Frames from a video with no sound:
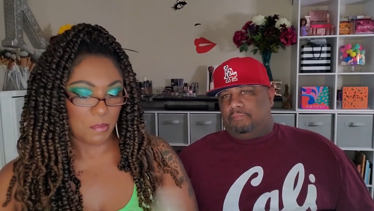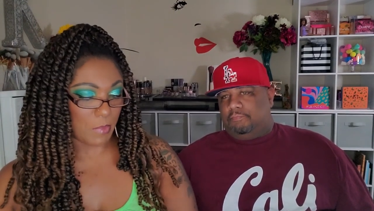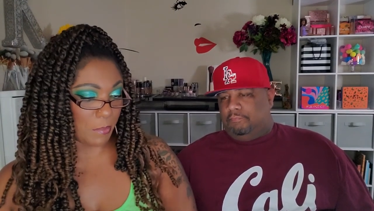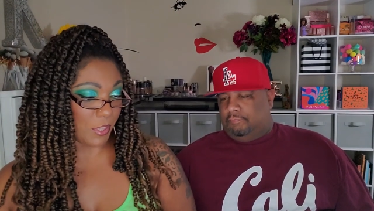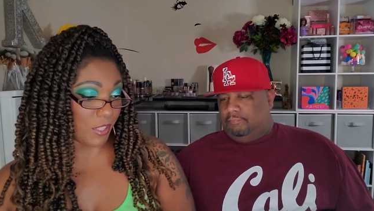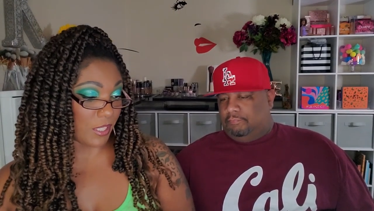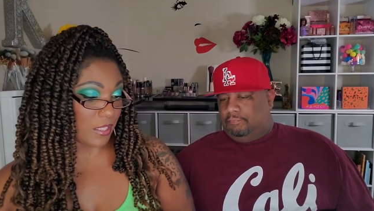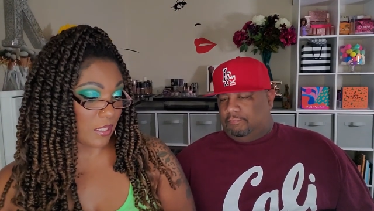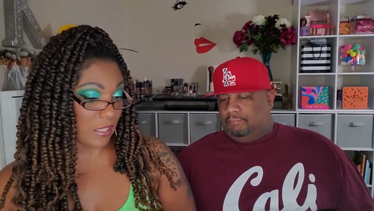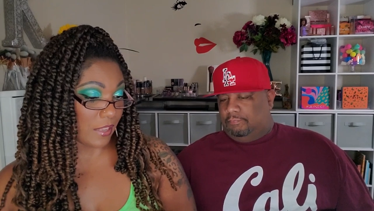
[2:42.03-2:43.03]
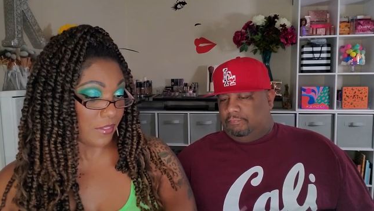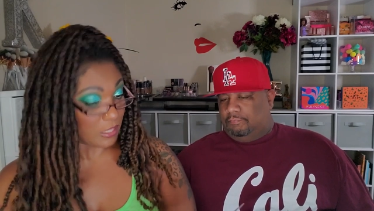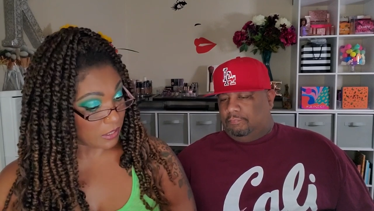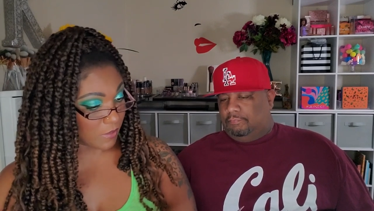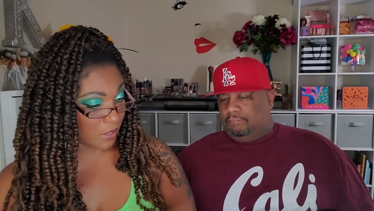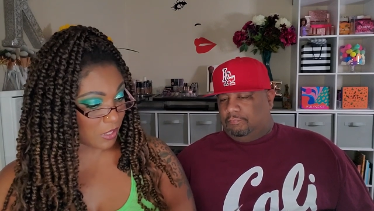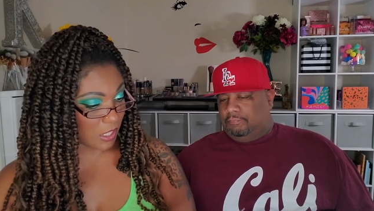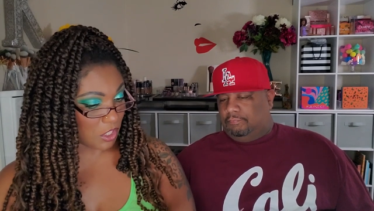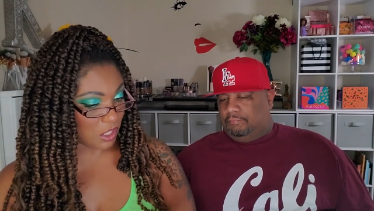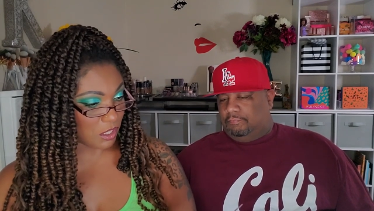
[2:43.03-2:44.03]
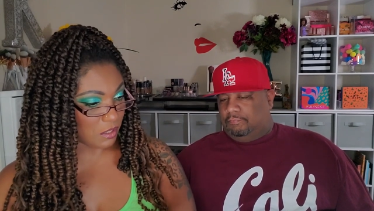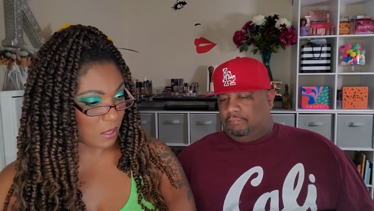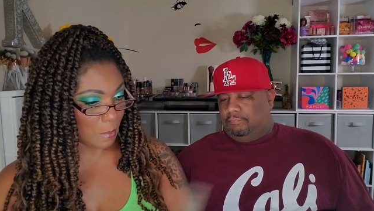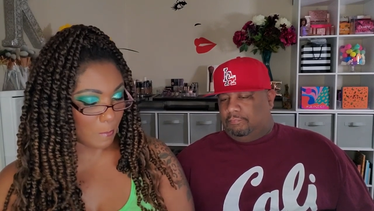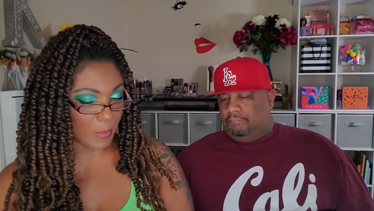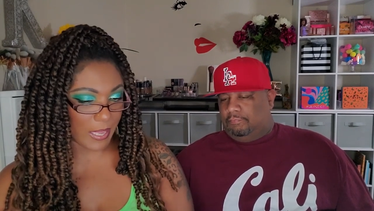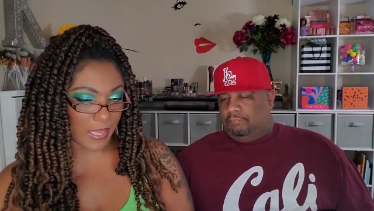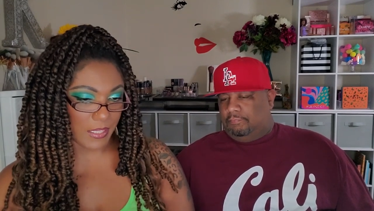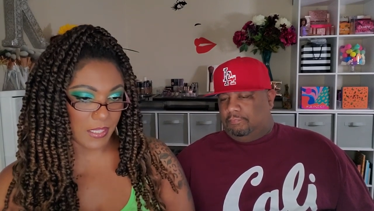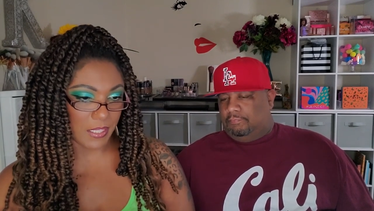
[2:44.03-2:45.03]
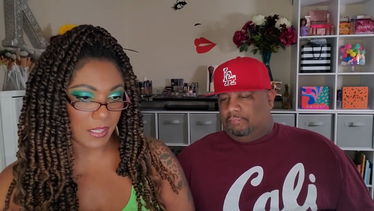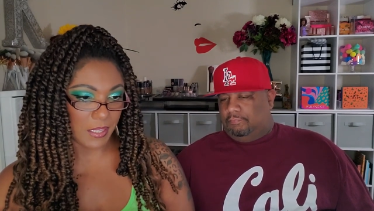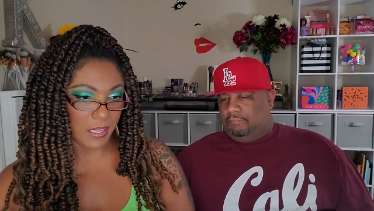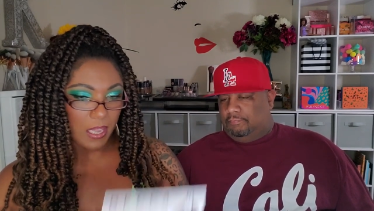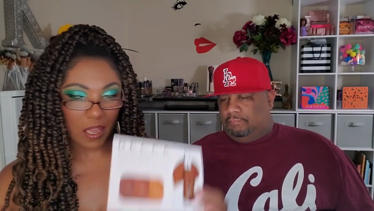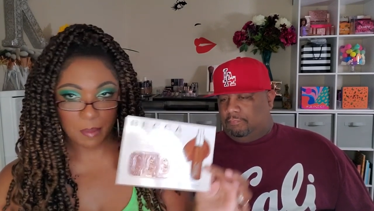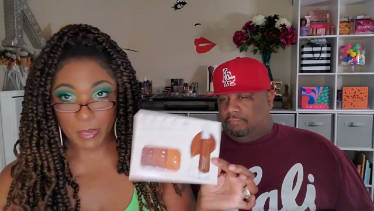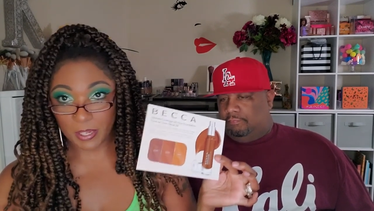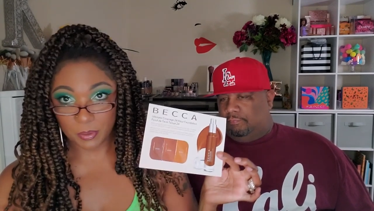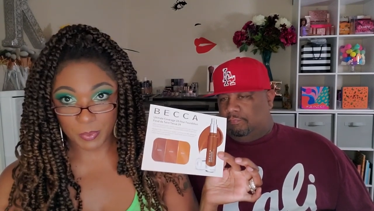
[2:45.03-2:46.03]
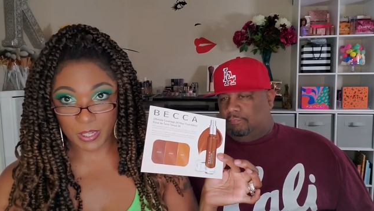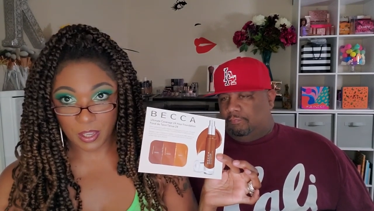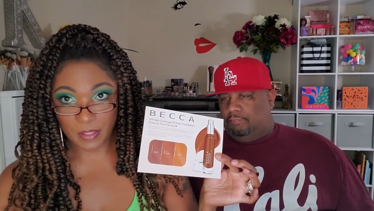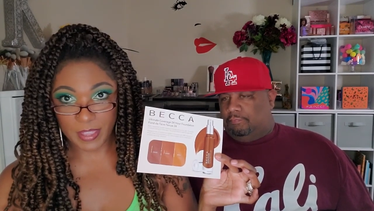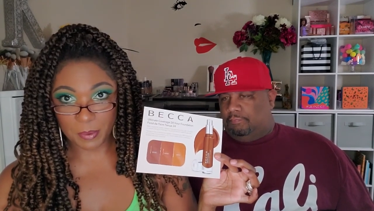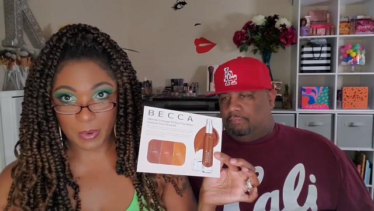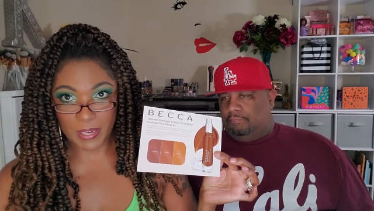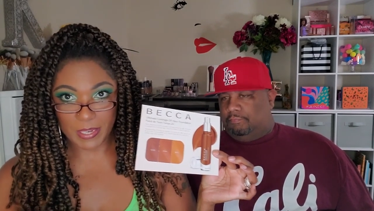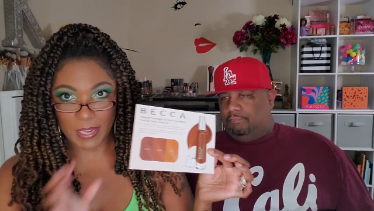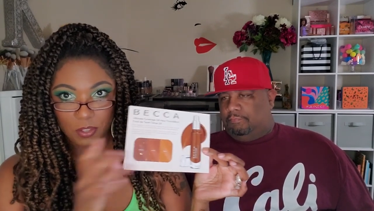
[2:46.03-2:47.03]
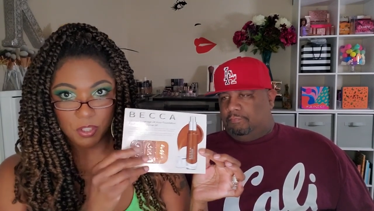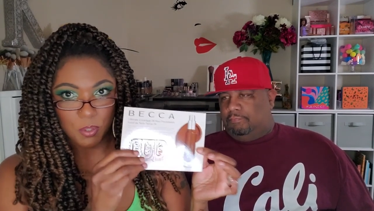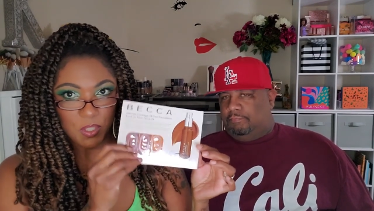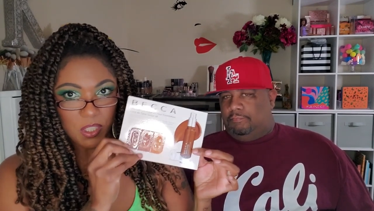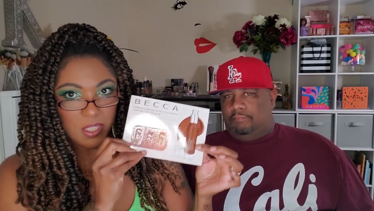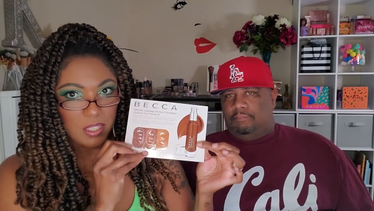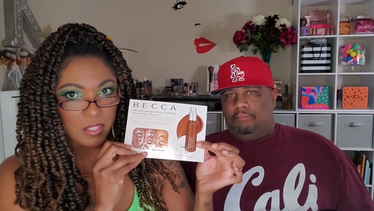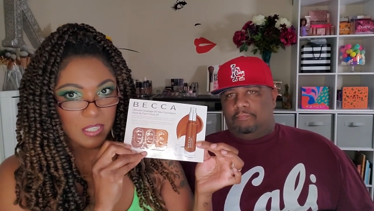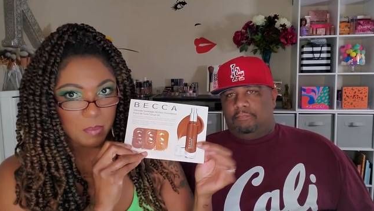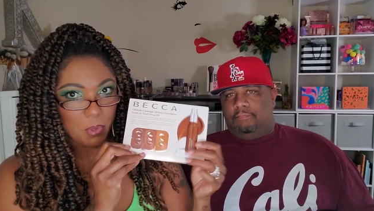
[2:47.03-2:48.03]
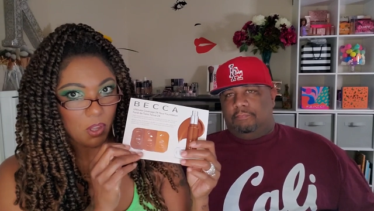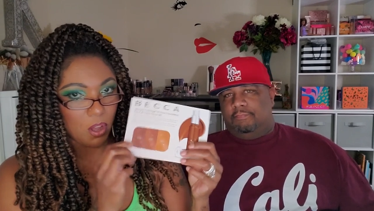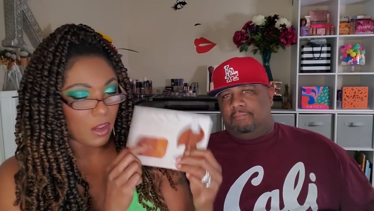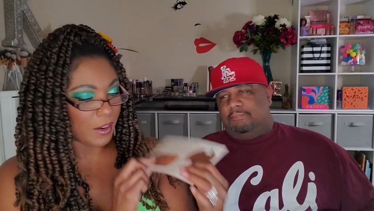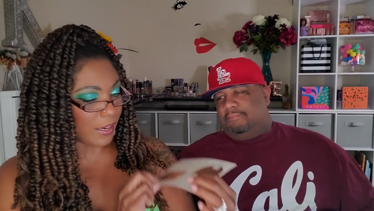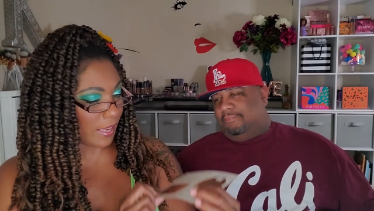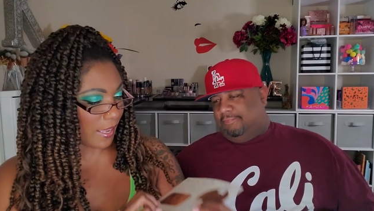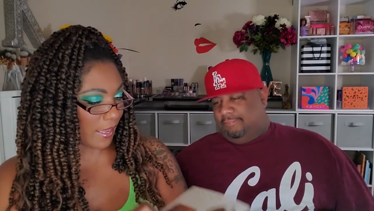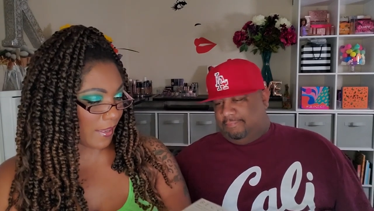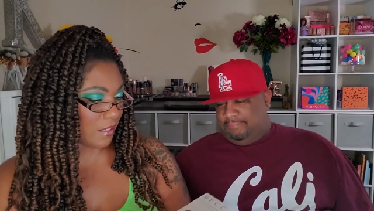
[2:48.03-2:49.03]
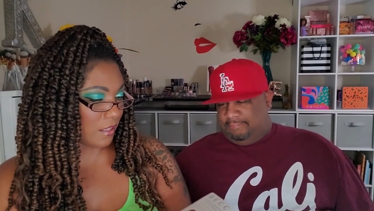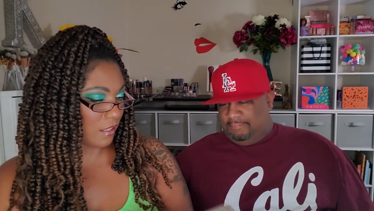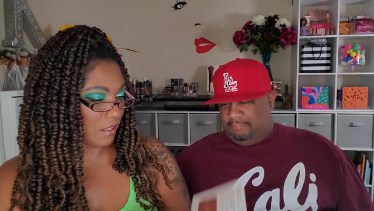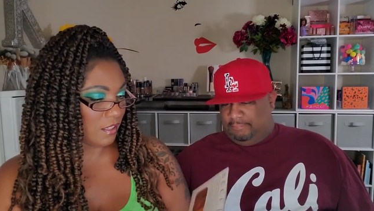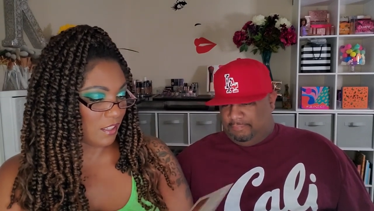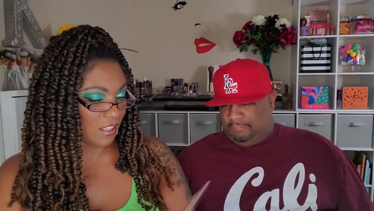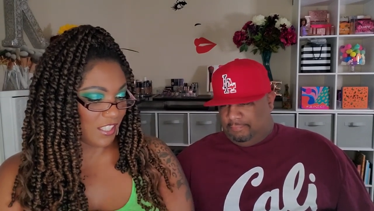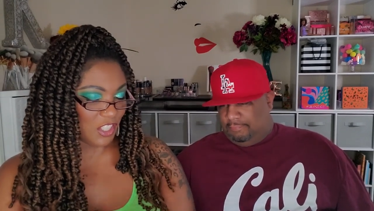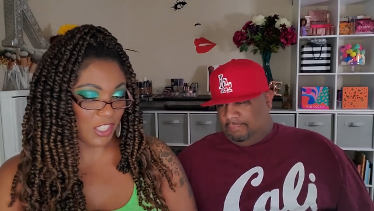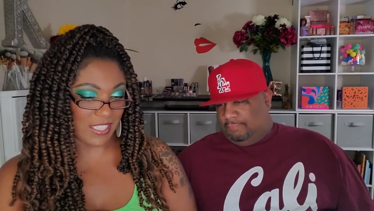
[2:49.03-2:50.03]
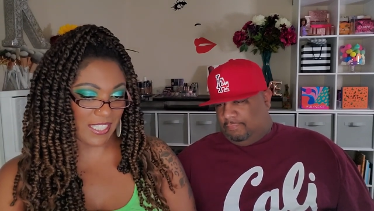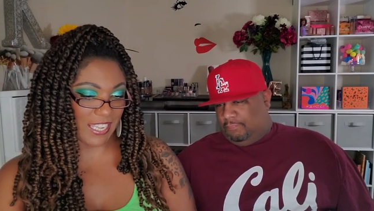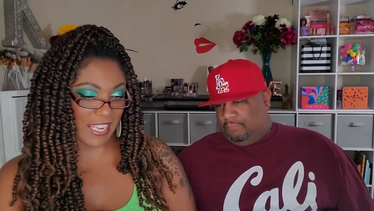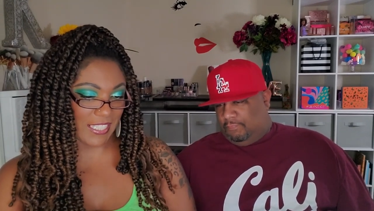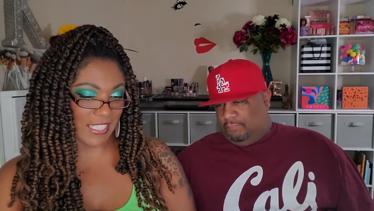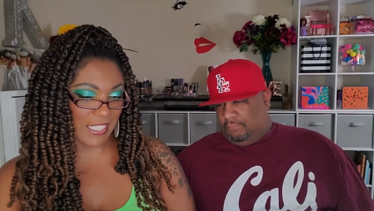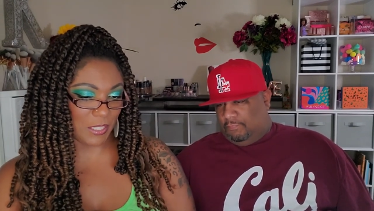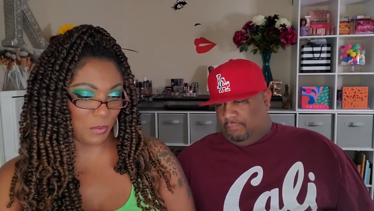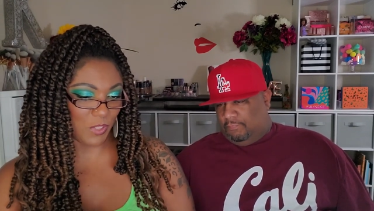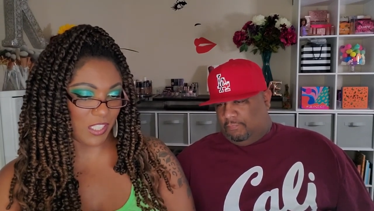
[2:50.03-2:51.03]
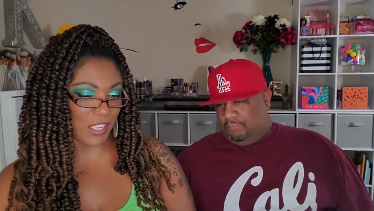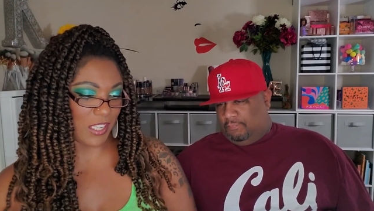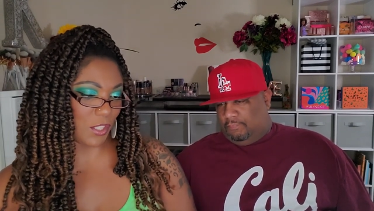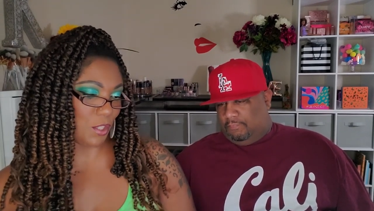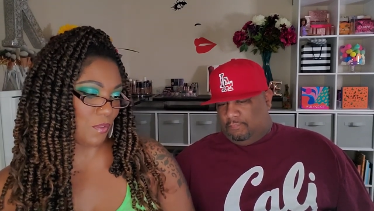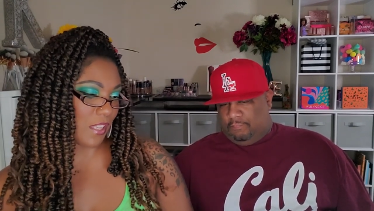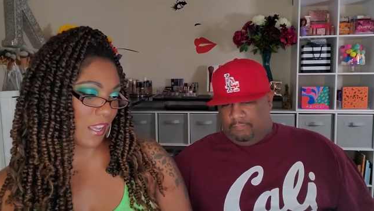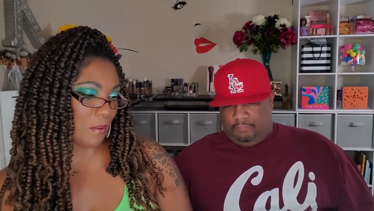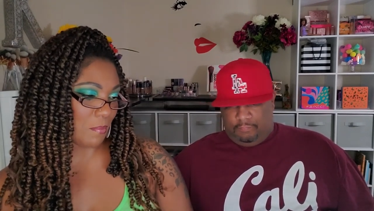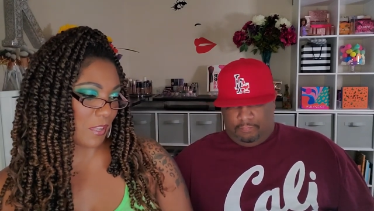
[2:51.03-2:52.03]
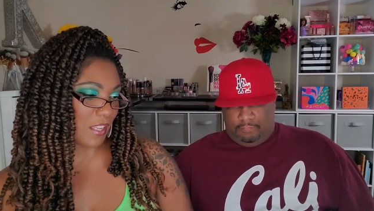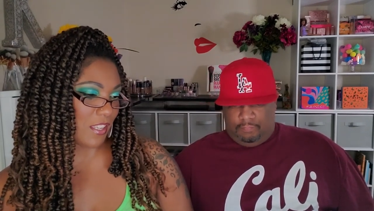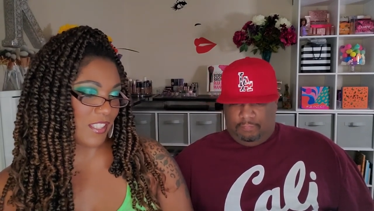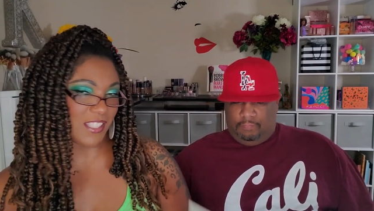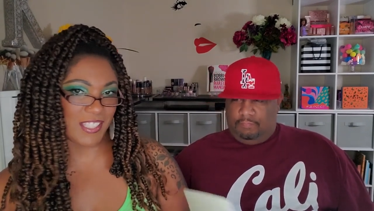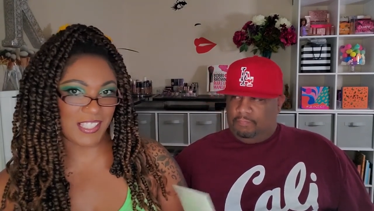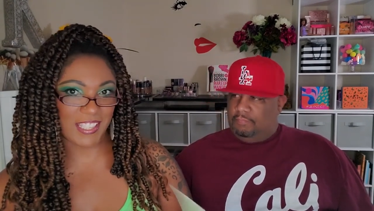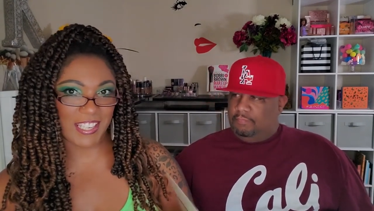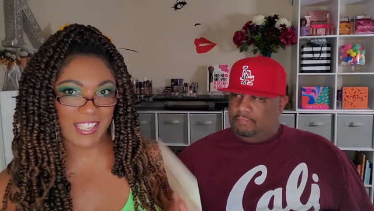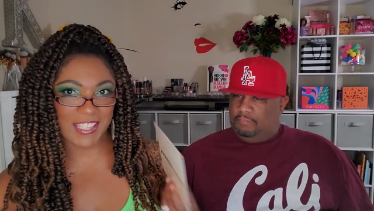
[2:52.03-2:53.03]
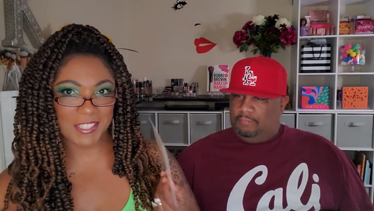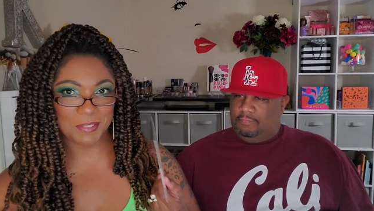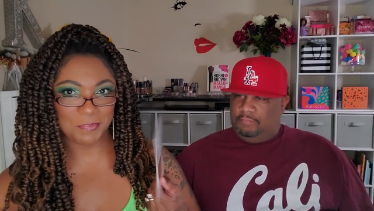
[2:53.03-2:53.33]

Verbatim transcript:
Speaker 1: maybe they're gonna send out this foundation, but I'm not gonna read all that right now. So it's just a little sample card and just guessing, which shade do you think I would be? Just looking at it.